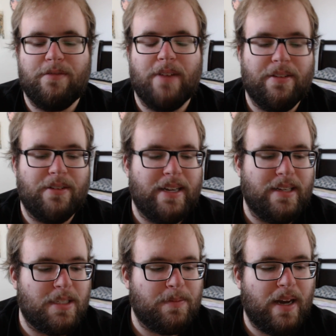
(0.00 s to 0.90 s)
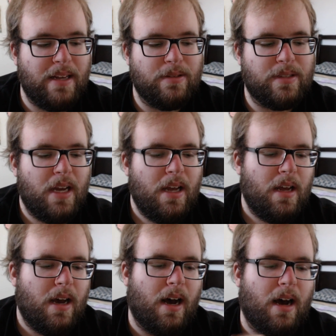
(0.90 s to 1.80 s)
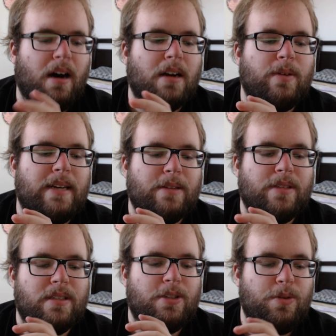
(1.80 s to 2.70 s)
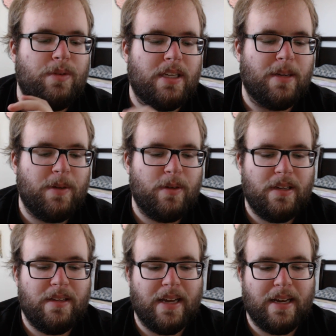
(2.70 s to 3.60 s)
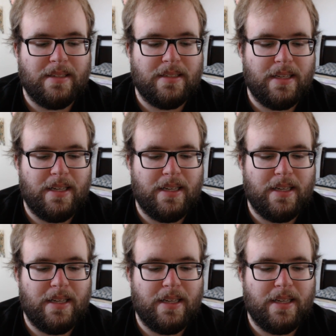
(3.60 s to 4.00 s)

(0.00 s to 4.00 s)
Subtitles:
and he smiles. Otto announces to the community that